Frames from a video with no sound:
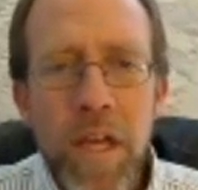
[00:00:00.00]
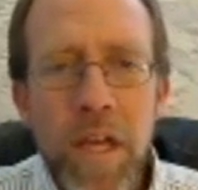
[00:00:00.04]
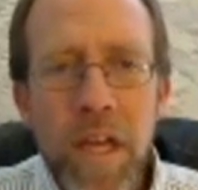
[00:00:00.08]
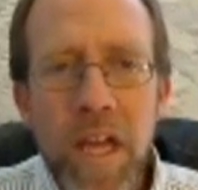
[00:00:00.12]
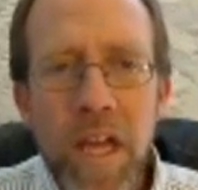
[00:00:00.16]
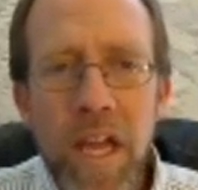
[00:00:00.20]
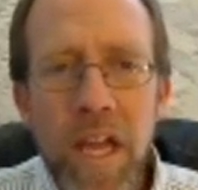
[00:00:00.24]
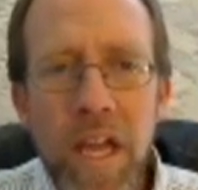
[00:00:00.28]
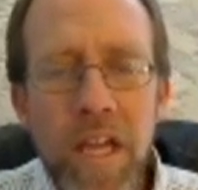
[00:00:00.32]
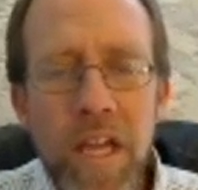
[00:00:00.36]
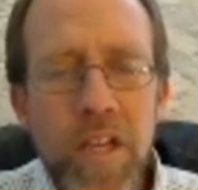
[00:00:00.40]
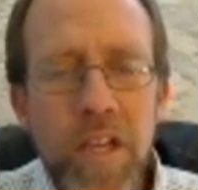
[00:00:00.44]

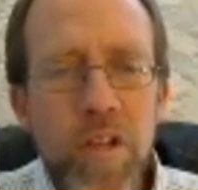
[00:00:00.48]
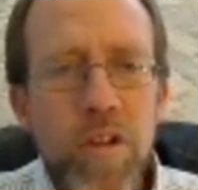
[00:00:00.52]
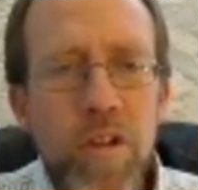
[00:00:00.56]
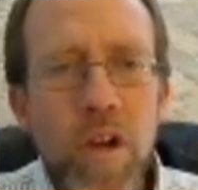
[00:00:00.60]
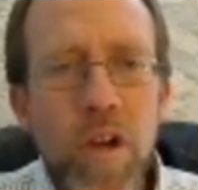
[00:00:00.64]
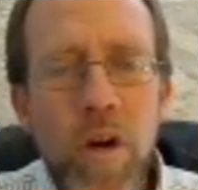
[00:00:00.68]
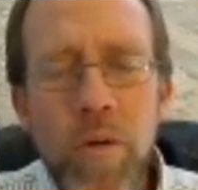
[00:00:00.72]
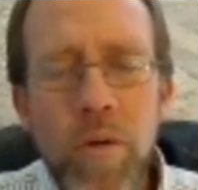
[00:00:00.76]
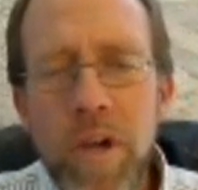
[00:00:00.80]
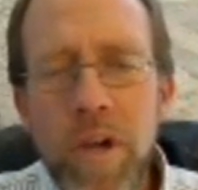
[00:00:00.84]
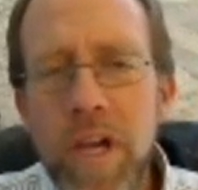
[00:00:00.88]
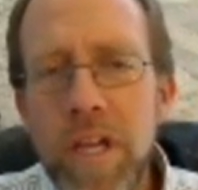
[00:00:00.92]
and you
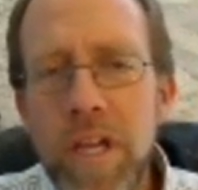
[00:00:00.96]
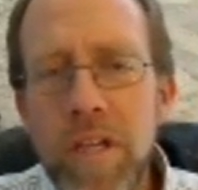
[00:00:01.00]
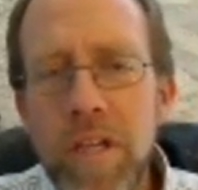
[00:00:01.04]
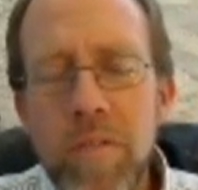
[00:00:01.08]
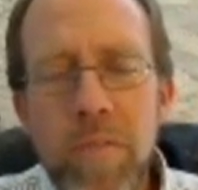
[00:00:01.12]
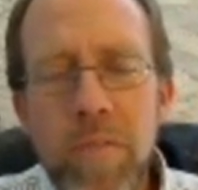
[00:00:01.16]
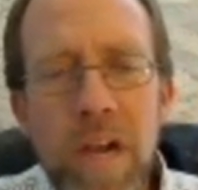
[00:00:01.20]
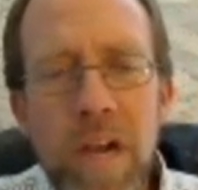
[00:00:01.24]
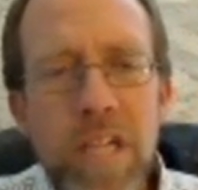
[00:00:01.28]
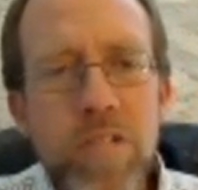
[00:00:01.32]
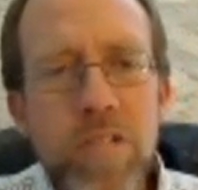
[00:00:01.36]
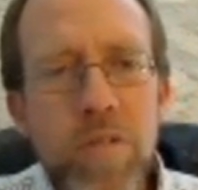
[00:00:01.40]
go in, you
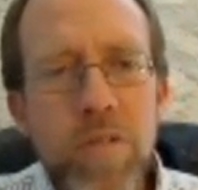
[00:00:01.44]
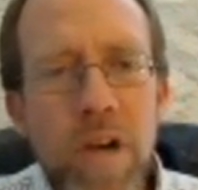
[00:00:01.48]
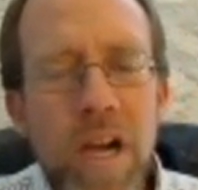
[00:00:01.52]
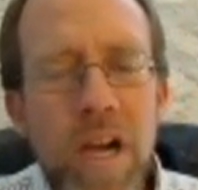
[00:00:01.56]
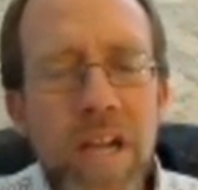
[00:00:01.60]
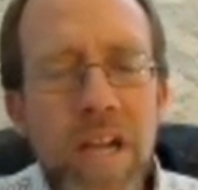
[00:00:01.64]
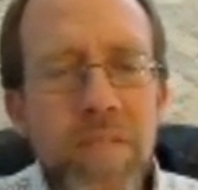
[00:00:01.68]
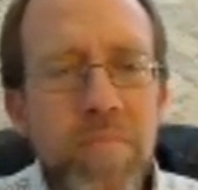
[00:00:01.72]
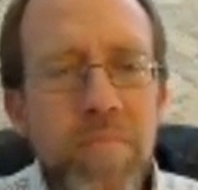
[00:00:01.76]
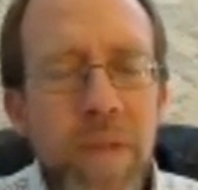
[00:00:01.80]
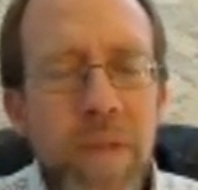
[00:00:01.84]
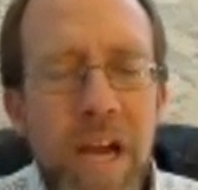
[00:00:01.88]
might try
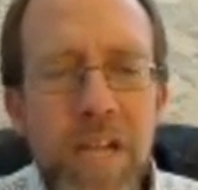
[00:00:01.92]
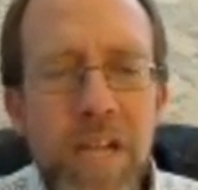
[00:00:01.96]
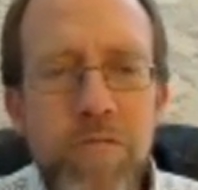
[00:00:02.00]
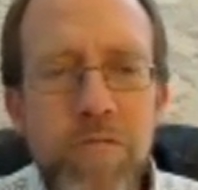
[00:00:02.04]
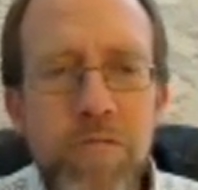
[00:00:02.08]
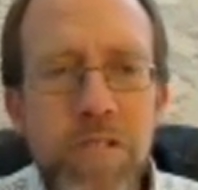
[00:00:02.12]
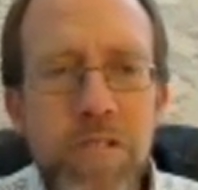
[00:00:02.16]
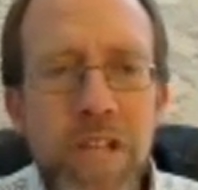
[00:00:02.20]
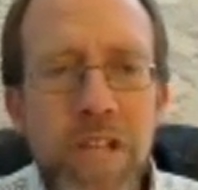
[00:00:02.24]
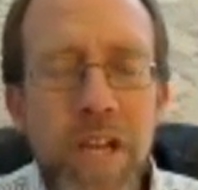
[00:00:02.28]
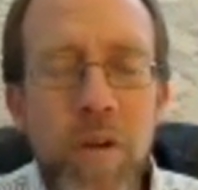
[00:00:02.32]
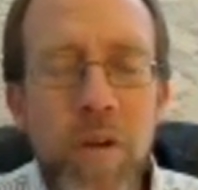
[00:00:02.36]
passwords
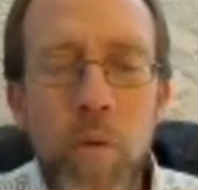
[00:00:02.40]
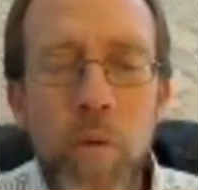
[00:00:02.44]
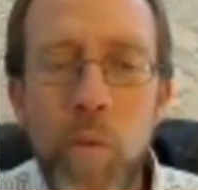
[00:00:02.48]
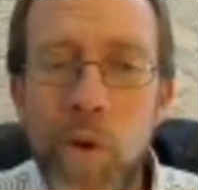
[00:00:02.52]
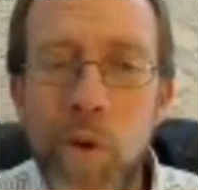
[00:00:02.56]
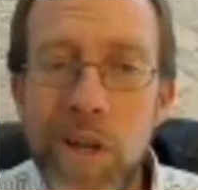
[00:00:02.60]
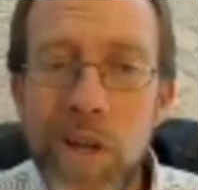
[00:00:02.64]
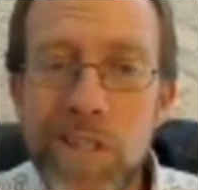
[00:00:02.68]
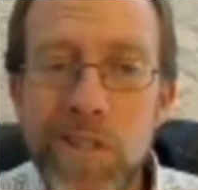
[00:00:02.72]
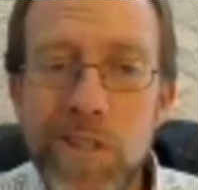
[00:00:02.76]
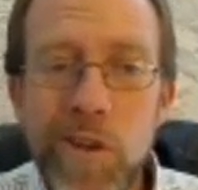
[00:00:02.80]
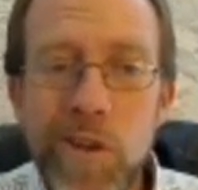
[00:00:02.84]
like
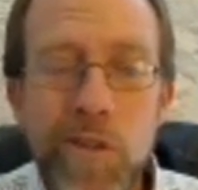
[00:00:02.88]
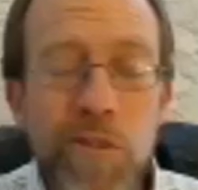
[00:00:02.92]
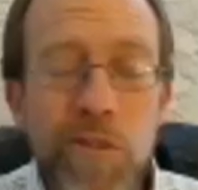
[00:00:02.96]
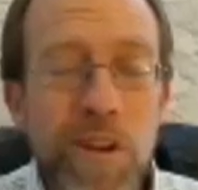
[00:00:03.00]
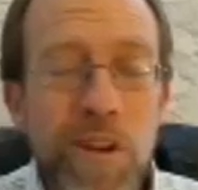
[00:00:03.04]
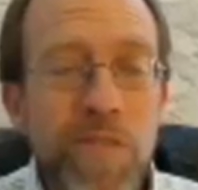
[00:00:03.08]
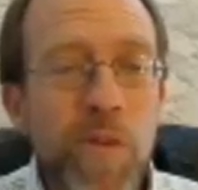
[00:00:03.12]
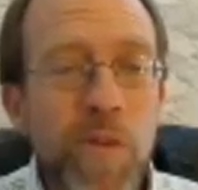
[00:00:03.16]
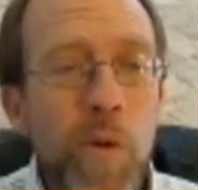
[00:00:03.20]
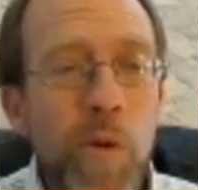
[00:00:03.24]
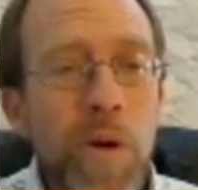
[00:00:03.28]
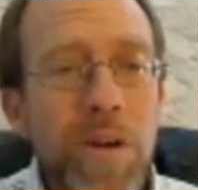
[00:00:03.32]

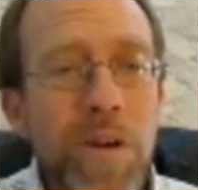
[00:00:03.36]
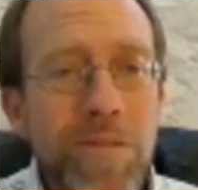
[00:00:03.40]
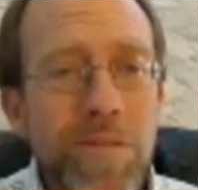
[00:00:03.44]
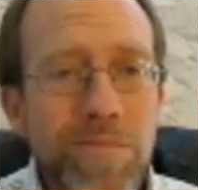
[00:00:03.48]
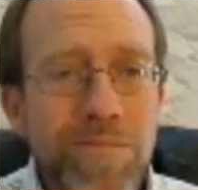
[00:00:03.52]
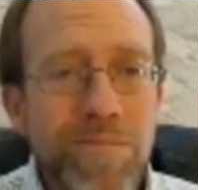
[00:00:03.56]
1234.